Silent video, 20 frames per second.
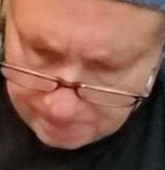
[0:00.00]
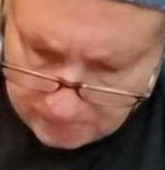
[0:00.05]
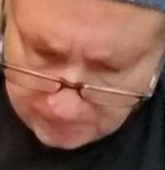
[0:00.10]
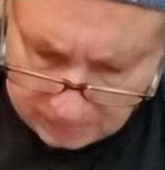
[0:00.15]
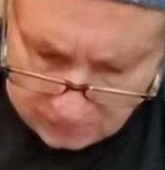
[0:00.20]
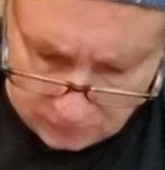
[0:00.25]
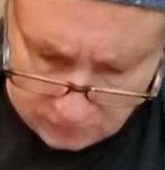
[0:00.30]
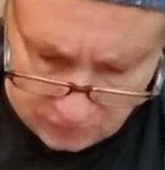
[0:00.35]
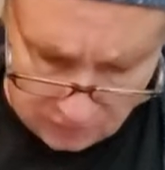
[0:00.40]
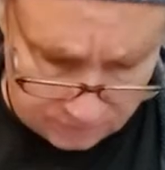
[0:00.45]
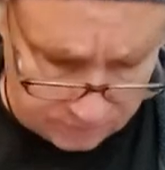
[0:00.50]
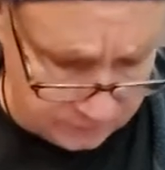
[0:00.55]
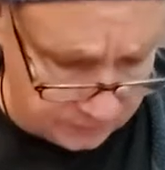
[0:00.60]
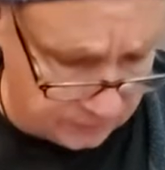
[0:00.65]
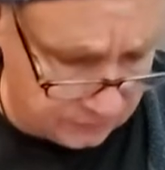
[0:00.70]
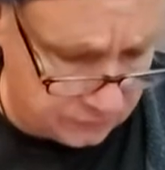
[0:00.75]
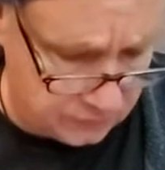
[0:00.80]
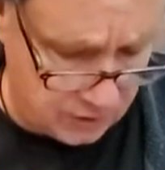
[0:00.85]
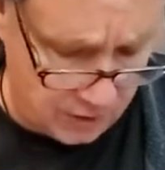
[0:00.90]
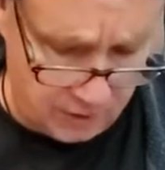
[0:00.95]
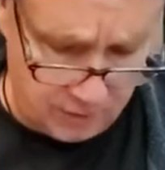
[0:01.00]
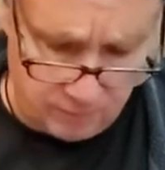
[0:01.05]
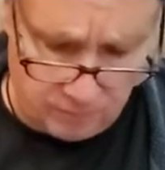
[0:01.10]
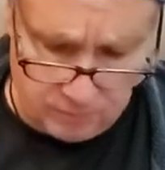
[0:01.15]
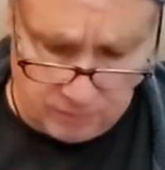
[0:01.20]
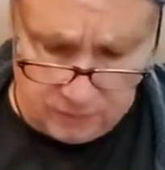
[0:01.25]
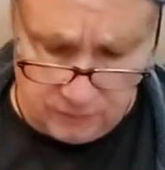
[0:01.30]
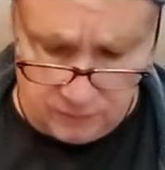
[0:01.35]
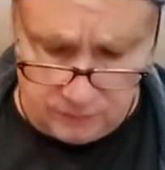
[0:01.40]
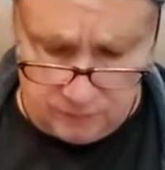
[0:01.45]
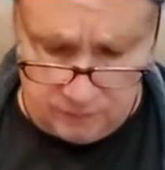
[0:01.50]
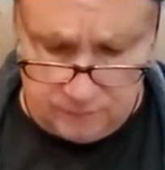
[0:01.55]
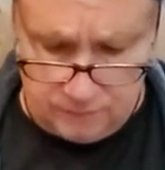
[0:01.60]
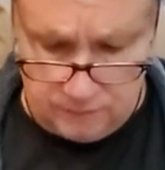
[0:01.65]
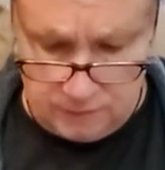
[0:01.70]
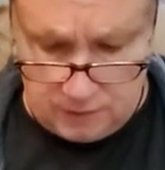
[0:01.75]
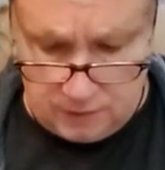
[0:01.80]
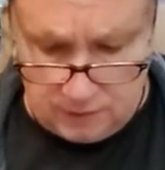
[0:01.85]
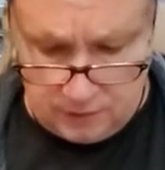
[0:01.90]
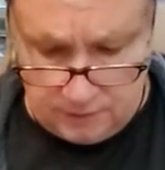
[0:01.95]
And definitely entire month
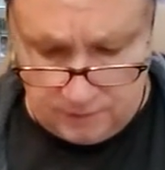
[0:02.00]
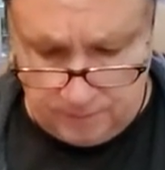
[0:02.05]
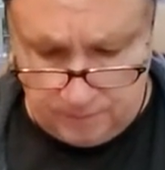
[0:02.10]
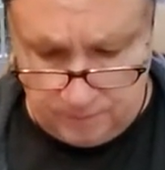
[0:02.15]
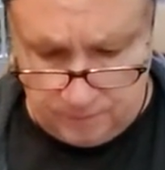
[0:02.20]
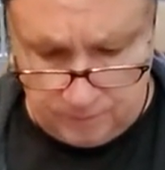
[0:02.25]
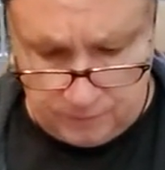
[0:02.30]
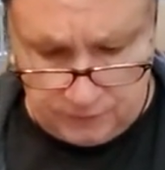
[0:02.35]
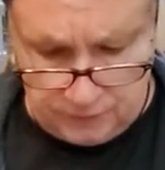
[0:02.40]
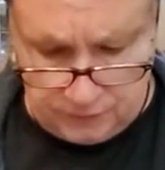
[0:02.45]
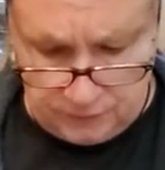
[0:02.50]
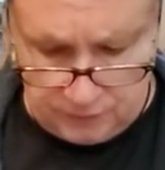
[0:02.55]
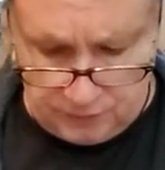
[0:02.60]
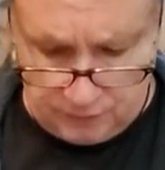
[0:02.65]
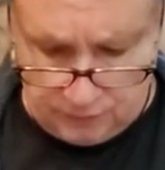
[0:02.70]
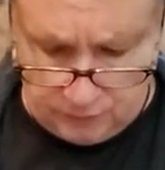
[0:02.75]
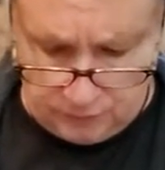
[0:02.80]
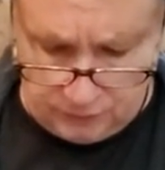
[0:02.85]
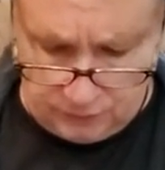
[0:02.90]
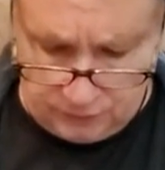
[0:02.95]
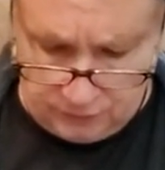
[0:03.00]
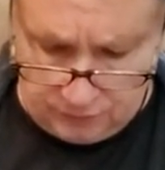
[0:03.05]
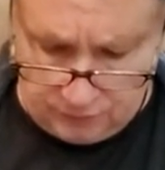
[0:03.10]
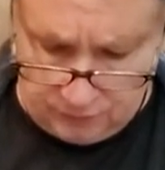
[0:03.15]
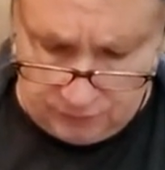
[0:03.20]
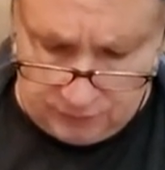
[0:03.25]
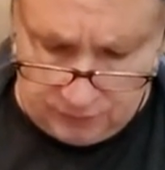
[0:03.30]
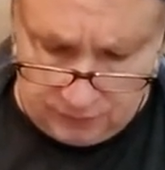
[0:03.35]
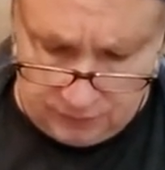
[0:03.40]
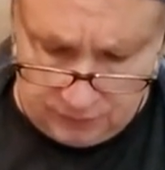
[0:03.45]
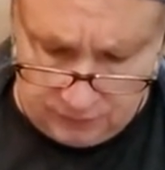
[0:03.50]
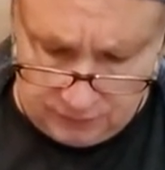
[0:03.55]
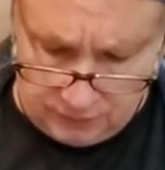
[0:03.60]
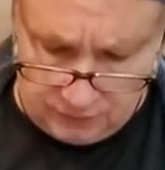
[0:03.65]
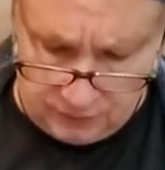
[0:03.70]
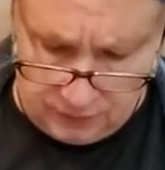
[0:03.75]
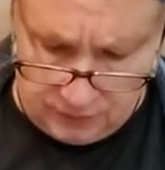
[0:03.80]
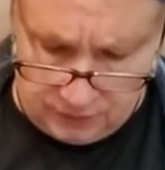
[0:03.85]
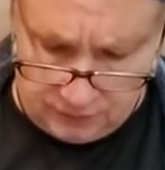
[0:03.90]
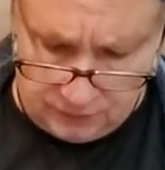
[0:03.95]
of December is going to be
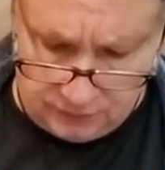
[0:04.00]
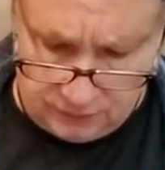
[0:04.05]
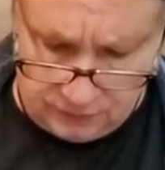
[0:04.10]
intense.